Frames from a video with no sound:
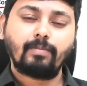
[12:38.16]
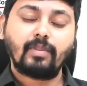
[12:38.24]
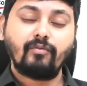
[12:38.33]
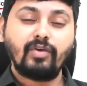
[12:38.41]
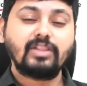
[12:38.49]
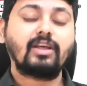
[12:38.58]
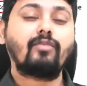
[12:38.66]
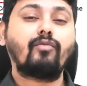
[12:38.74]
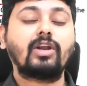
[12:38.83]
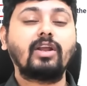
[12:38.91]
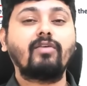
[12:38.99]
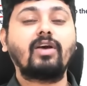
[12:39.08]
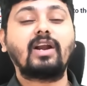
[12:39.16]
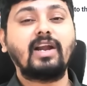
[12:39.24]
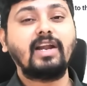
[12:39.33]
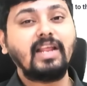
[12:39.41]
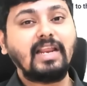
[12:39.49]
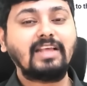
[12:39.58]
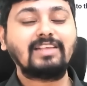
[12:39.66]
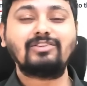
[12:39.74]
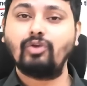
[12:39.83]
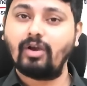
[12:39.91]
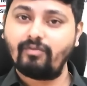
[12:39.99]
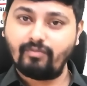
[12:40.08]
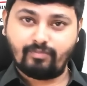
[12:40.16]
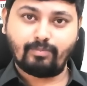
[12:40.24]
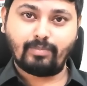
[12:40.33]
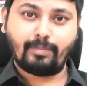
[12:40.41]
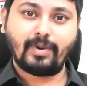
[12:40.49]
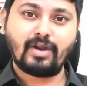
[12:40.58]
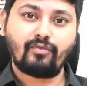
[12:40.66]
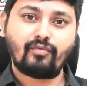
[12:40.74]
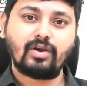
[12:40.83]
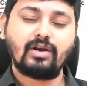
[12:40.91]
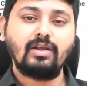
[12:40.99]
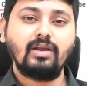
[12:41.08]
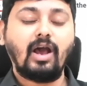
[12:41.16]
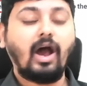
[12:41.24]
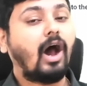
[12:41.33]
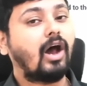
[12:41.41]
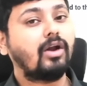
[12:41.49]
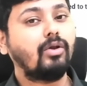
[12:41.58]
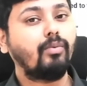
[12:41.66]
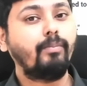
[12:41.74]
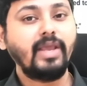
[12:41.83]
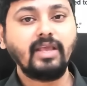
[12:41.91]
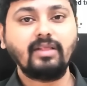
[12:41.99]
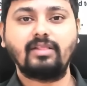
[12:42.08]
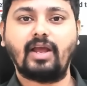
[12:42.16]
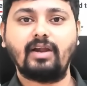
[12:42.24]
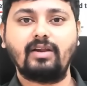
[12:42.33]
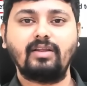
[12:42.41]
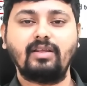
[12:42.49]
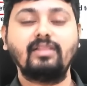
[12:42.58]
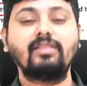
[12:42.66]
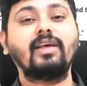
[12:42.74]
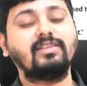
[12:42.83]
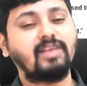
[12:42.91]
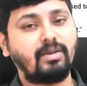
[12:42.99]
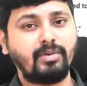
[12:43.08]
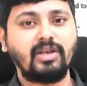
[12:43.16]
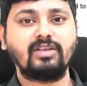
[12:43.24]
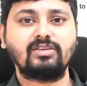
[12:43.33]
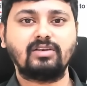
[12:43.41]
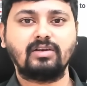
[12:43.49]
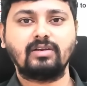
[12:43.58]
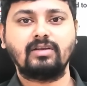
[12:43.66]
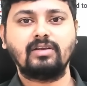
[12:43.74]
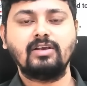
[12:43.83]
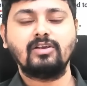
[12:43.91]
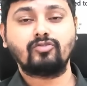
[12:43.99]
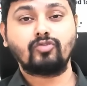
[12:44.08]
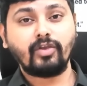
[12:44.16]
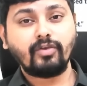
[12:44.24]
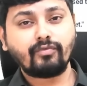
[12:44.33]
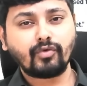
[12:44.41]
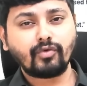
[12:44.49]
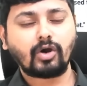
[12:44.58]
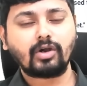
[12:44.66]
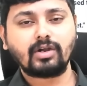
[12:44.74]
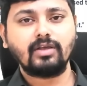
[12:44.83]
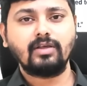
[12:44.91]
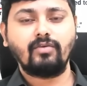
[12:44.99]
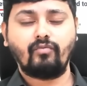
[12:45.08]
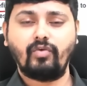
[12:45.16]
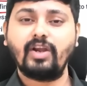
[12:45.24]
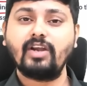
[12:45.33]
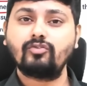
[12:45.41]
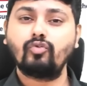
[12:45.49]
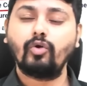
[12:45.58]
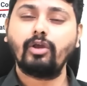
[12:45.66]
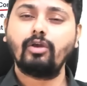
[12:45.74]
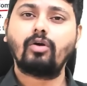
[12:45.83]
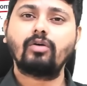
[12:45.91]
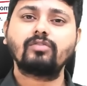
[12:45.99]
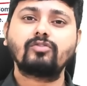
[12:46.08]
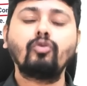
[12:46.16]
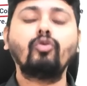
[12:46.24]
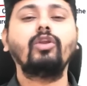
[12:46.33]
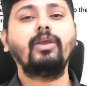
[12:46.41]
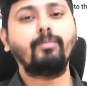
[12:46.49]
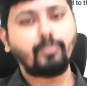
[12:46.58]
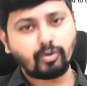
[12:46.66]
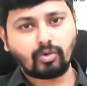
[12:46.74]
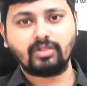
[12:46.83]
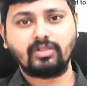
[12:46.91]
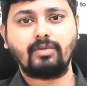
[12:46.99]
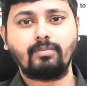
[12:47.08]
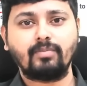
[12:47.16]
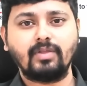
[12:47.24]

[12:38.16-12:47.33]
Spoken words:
whether whatever readiness you have prepared for, are you being that in the examination. So if not, where it's going wrong, slowly improve on them,